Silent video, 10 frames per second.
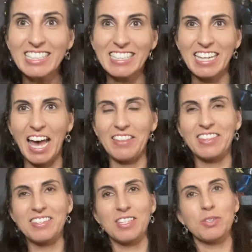yeah,
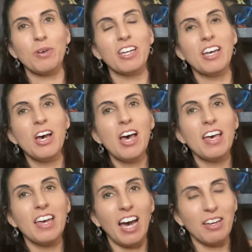this one,
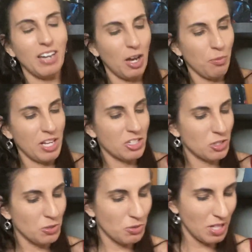I went
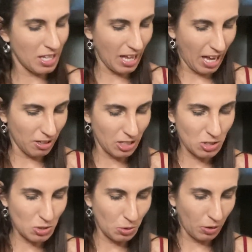to the outlet
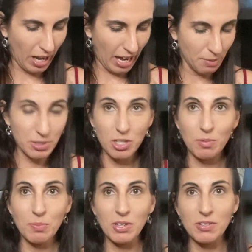store at
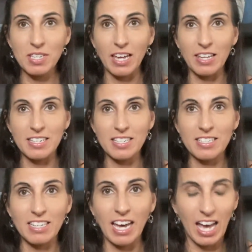Potomac Mills and they
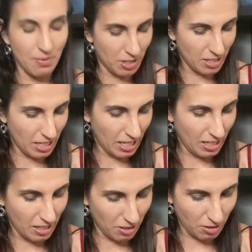didn't have it
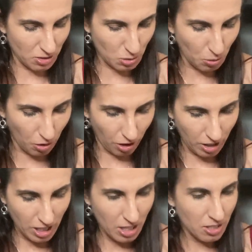in the store.
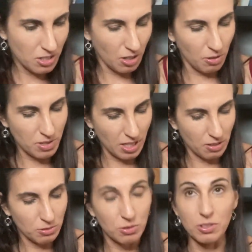So I was like,
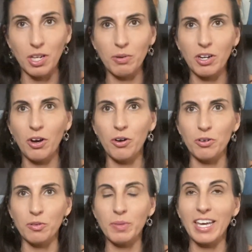ooh, so I went
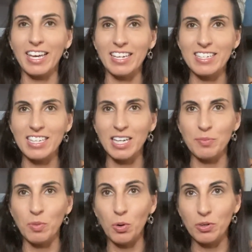home and
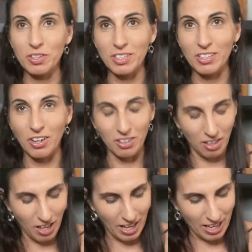ordered it
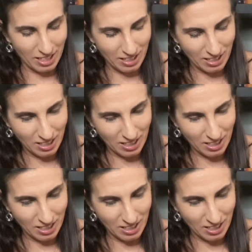online